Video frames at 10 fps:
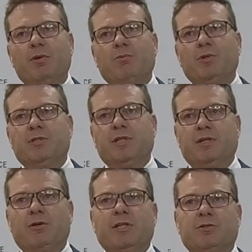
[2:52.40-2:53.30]
which
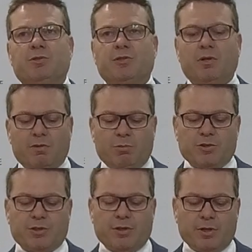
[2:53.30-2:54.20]
are as a result of
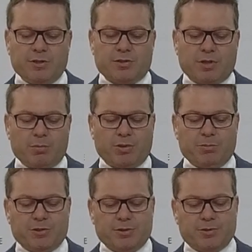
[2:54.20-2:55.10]
what's occurred inside the
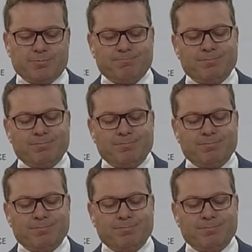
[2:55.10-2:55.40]
premises.